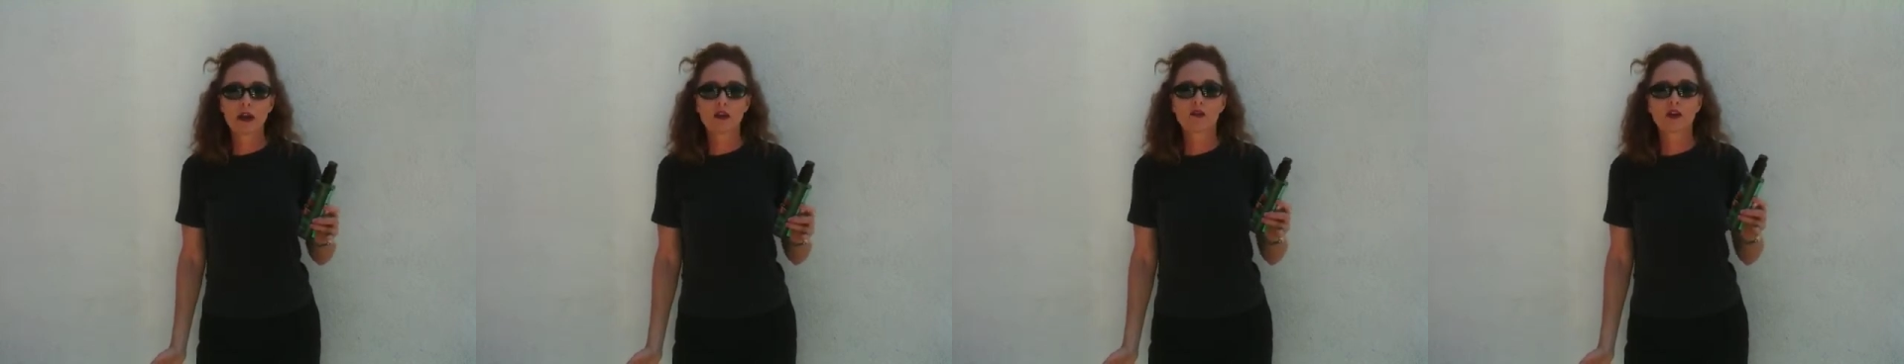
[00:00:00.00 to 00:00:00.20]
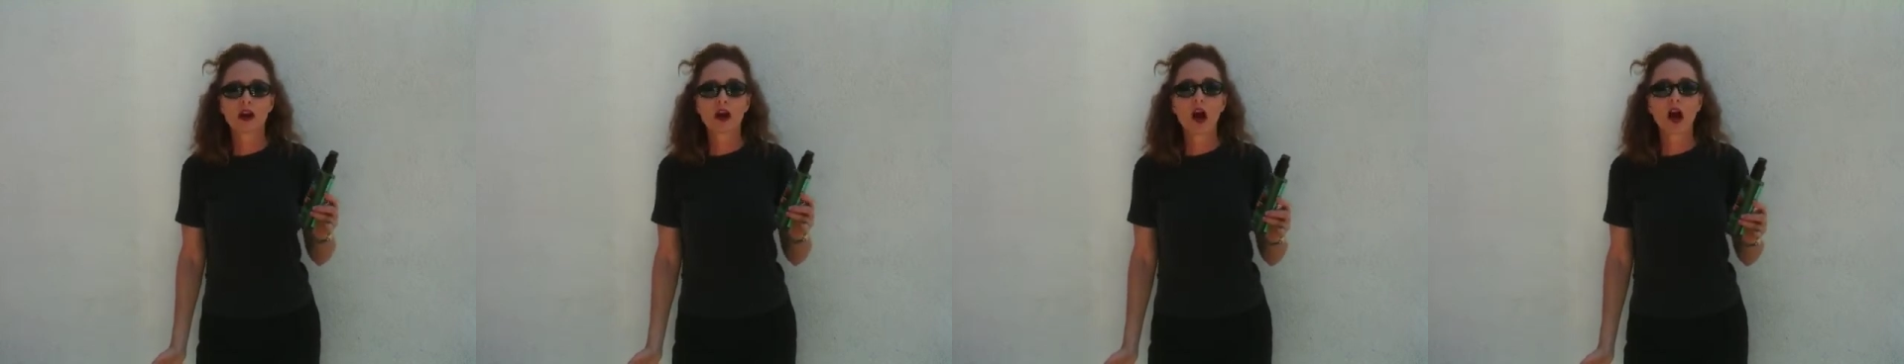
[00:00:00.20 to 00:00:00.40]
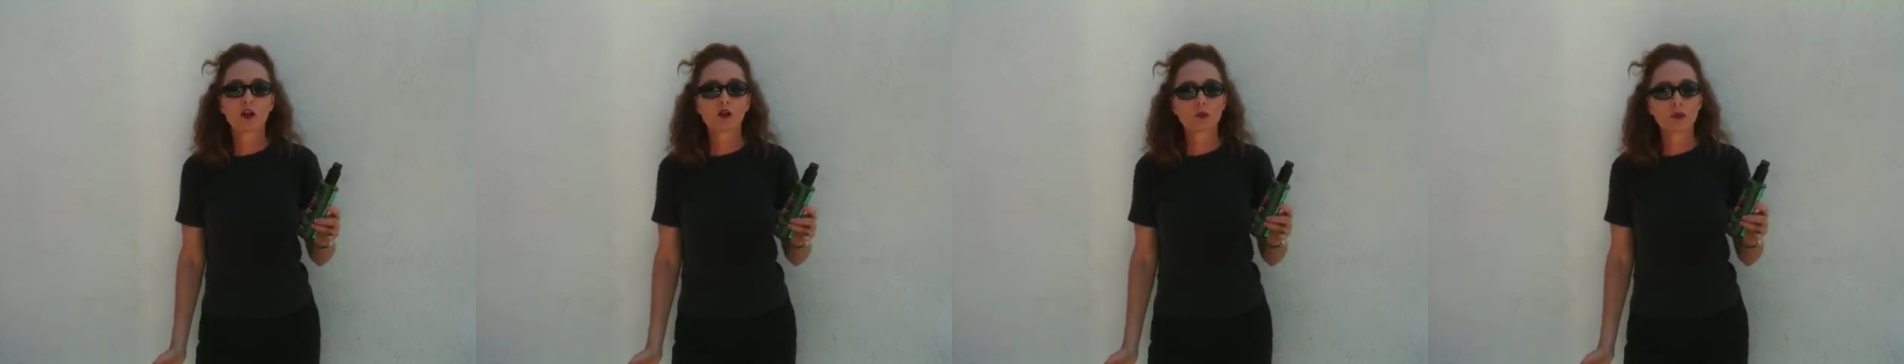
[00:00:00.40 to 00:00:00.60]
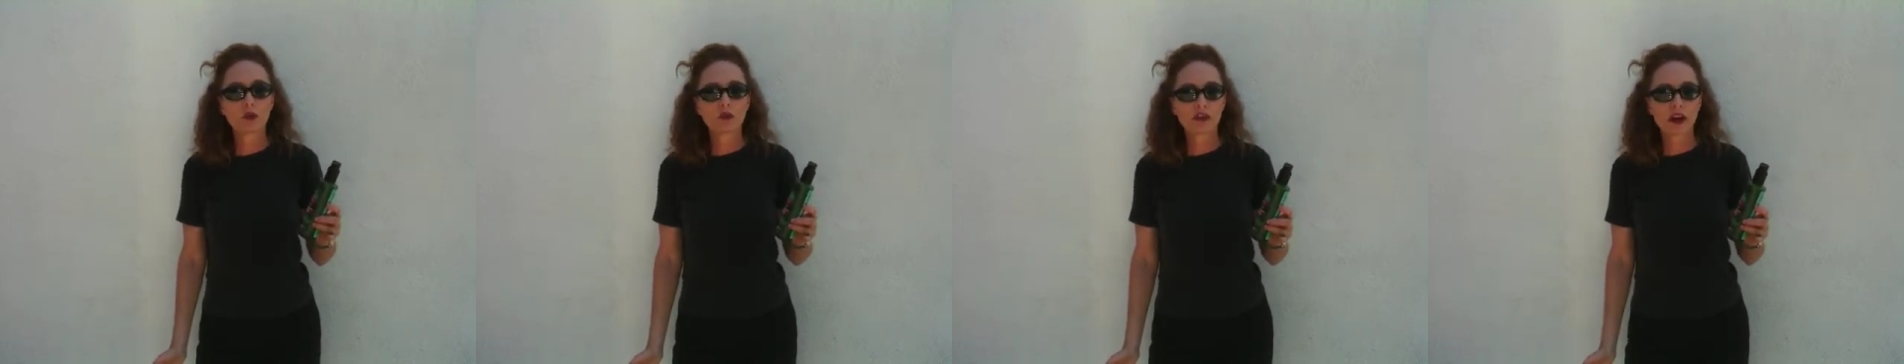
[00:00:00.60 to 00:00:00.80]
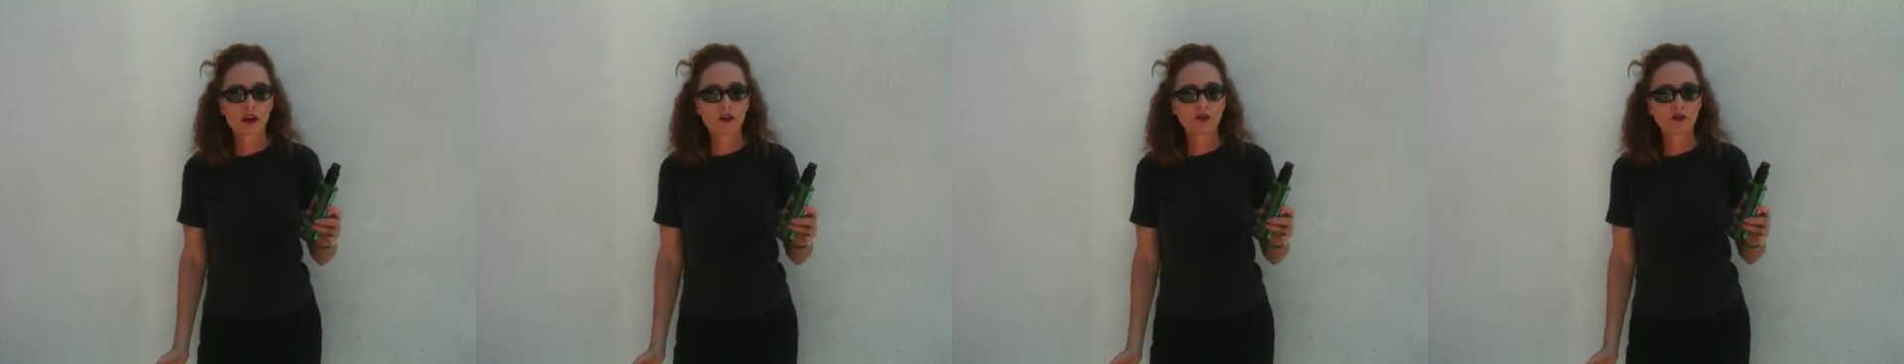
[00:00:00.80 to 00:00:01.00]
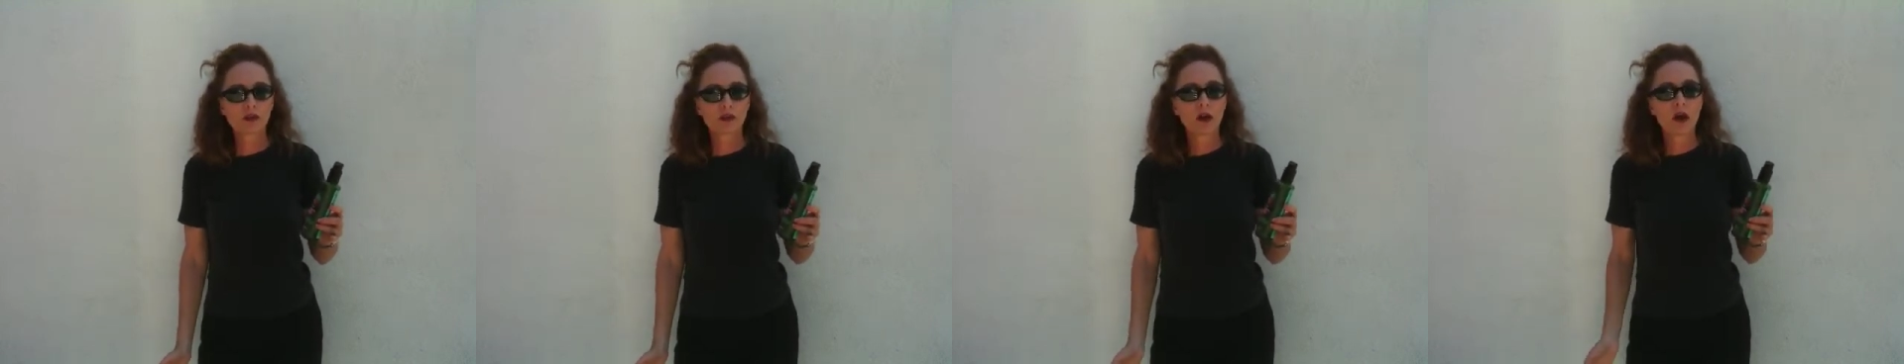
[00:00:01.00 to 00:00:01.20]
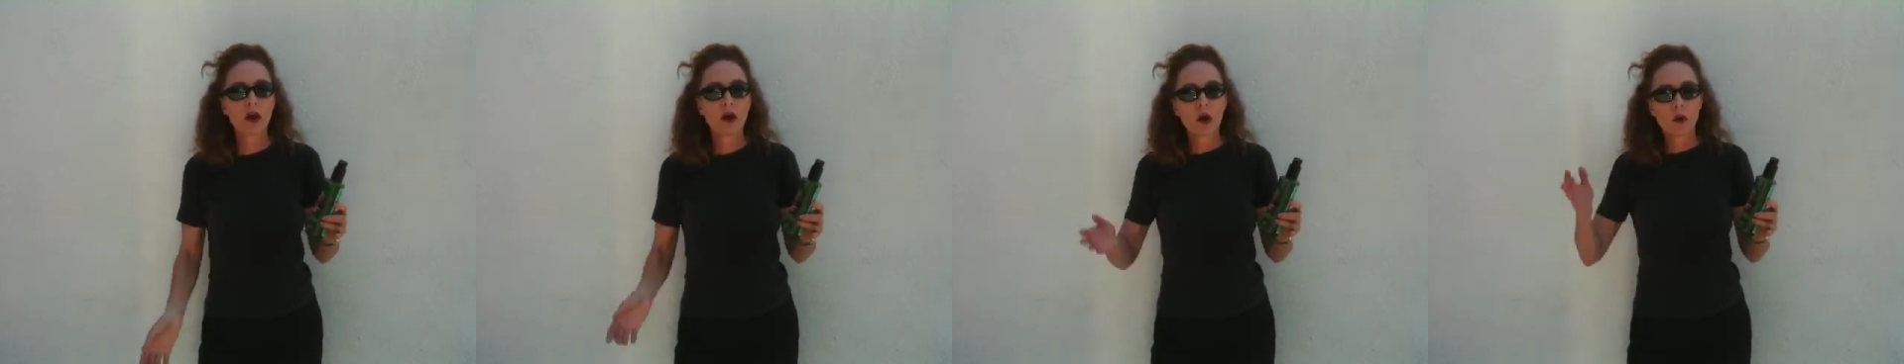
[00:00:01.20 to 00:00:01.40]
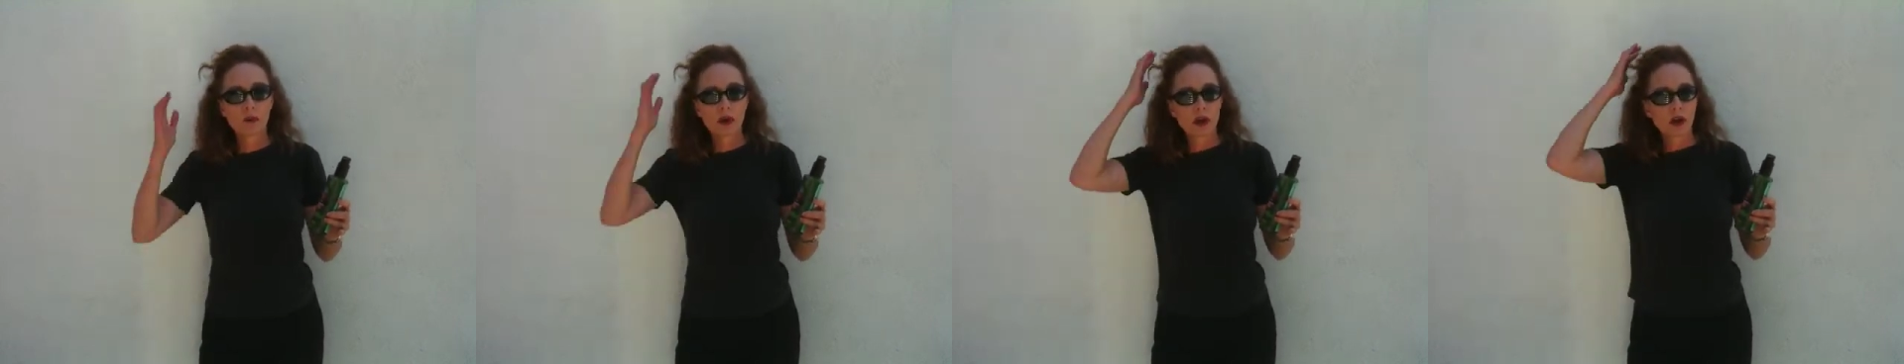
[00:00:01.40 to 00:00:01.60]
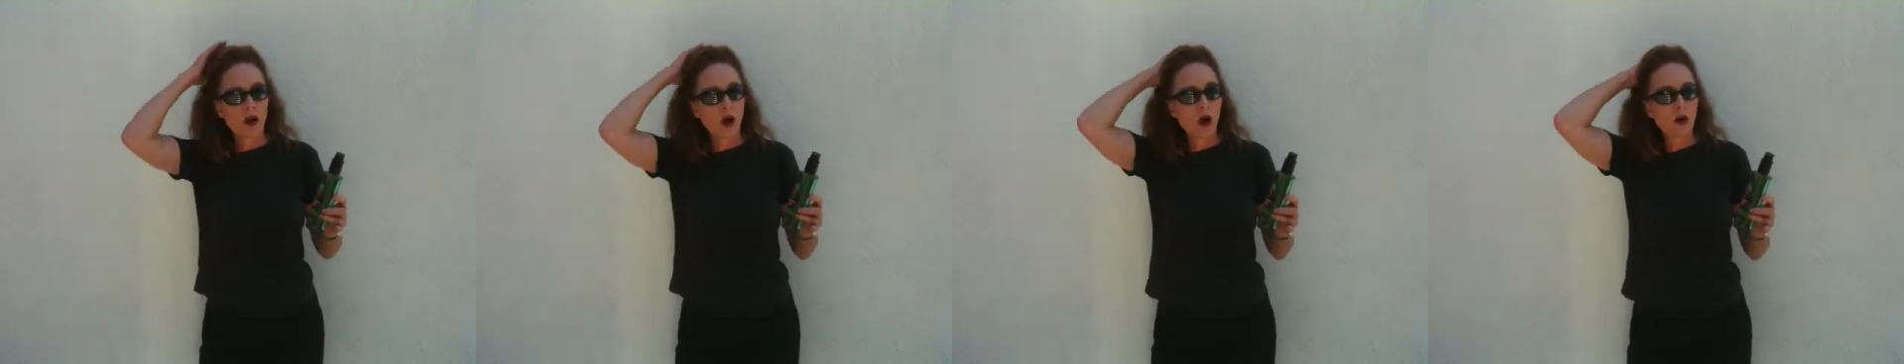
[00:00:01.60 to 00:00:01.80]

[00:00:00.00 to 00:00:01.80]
It's a color protector, but it